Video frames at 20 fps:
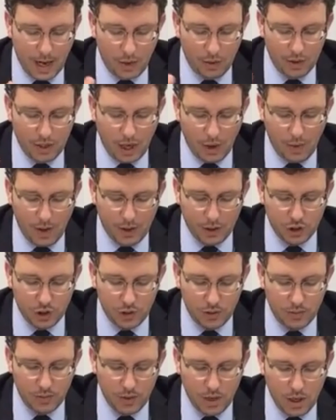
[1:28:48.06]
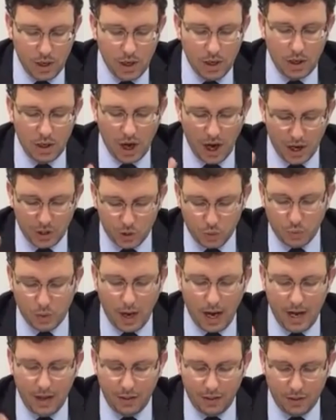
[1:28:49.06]
direction, God's
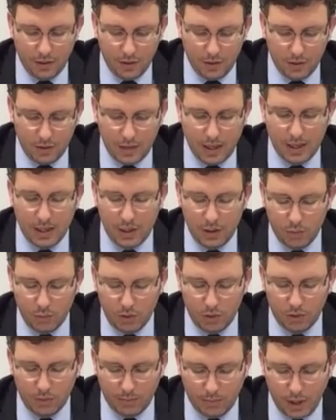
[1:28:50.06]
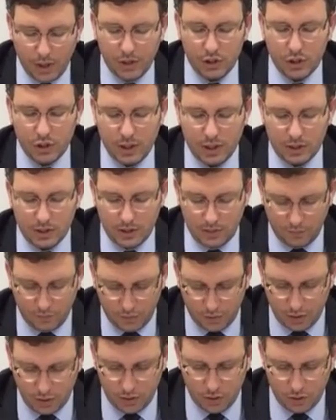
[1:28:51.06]
wrath, that he will punish us if
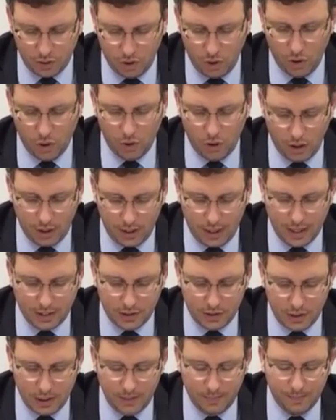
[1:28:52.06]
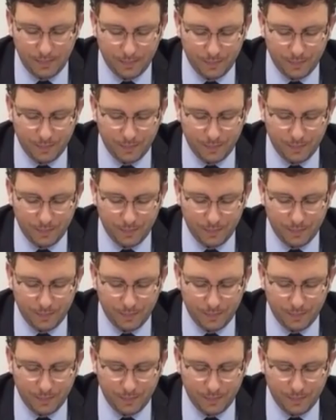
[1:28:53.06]
we go against him.